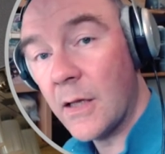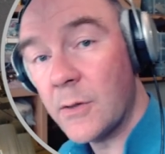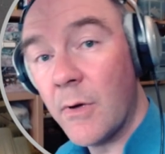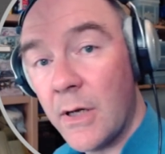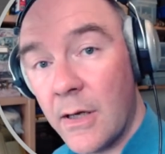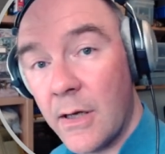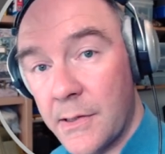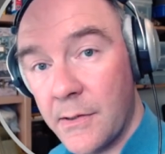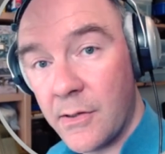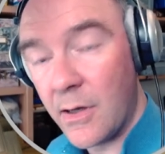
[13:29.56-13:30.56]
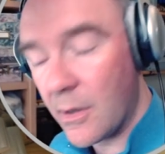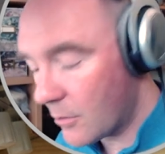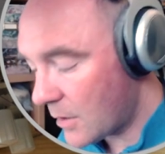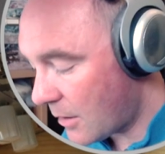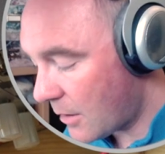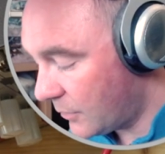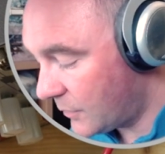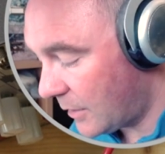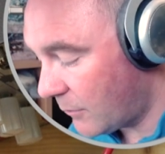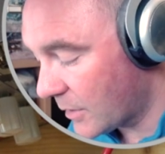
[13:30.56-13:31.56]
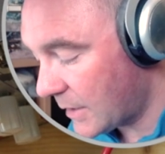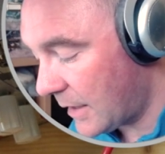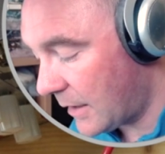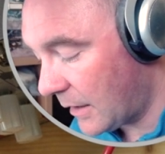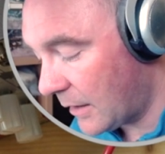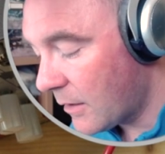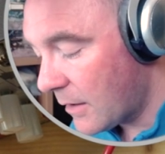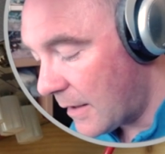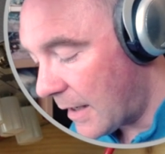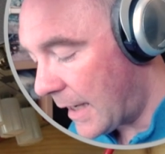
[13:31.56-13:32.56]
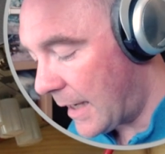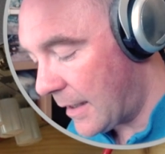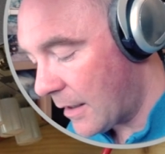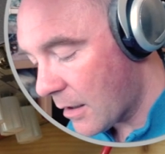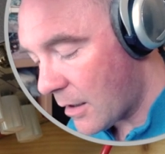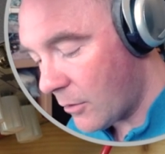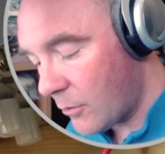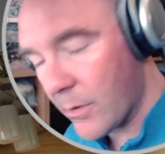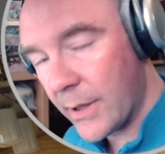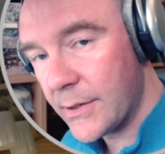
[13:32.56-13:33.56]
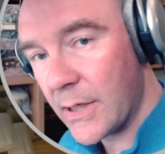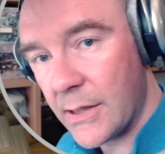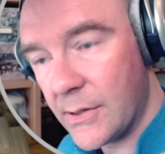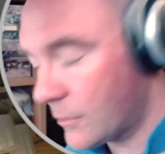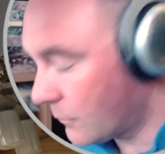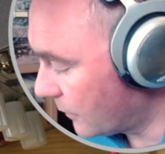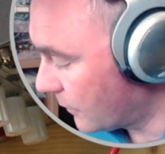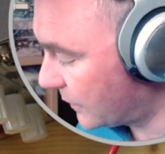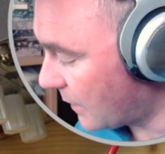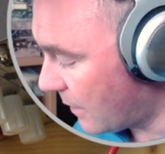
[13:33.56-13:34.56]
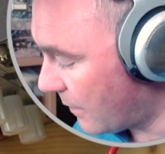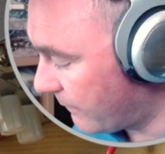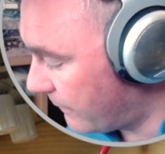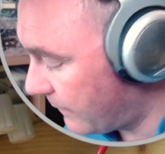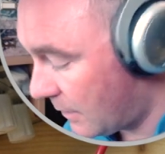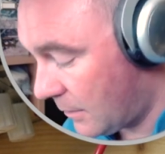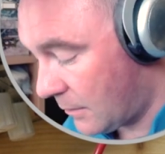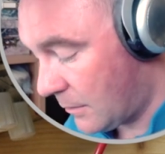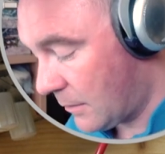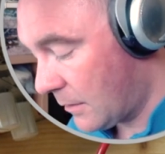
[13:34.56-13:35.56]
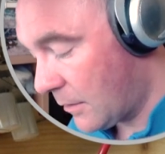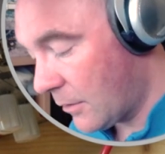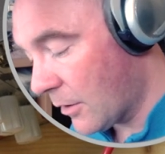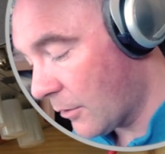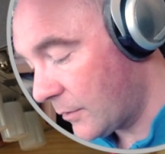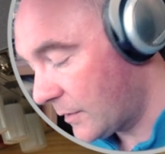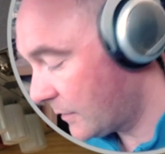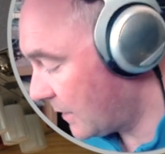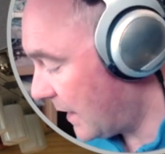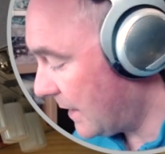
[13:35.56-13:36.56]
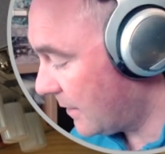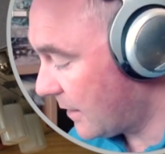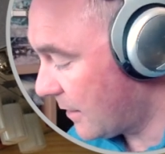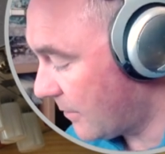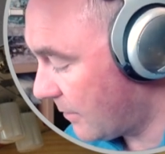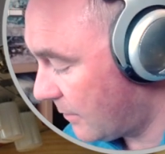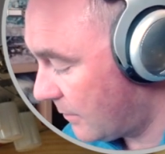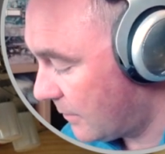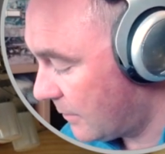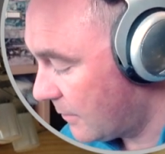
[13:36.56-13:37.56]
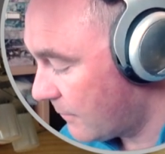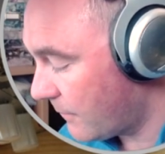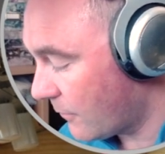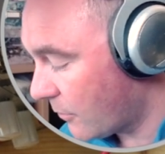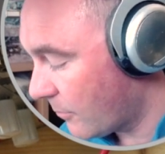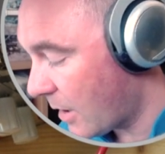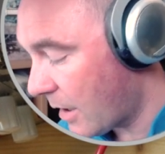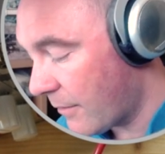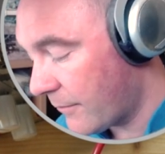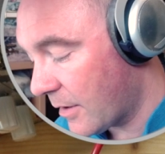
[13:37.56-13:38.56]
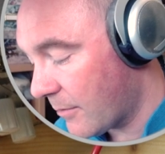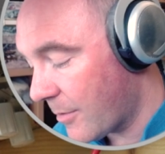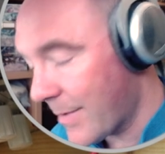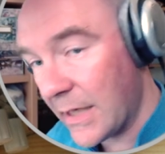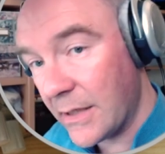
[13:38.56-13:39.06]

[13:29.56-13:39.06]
Quite nice. So here now you see we're taking a unquantized source of notes in the form of the Mimetic